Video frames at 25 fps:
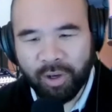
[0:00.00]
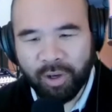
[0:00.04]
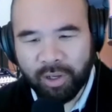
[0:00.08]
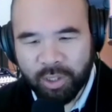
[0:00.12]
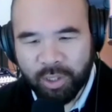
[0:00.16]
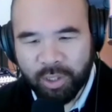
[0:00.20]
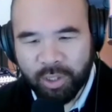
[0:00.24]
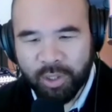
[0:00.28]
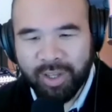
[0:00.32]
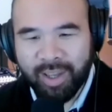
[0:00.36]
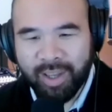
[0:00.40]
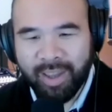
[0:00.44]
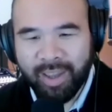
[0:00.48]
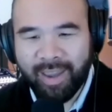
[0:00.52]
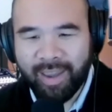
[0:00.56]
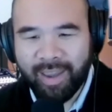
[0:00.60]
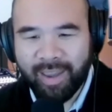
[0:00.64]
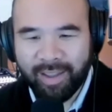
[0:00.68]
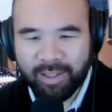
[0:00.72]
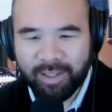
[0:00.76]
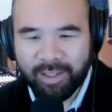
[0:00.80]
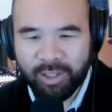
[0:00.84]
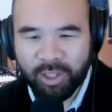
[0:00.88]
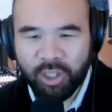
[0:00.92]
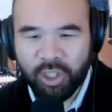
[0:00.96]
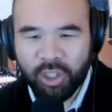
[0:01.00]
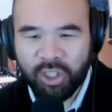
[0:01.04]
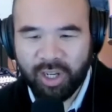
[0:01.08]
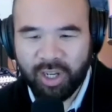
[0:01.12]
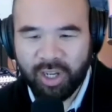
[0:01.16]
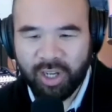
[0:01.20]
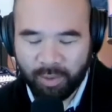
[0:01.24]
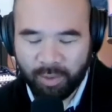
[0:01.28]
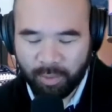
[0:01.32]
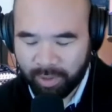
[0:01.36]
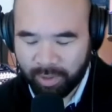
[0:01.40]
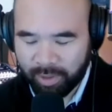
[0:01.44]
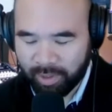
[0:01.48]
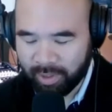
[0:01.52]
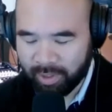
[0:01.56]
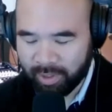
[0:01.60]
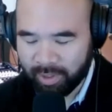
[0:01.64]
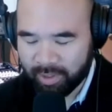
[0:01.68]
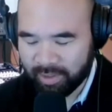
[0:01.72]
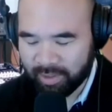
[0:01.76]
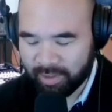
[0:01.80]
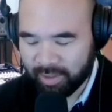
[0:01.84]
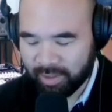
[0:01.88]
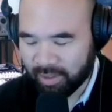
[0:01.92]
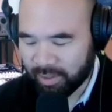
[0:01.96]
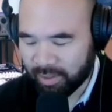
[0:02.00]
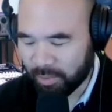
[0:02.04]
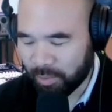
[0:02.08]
Do you care to share with the listeners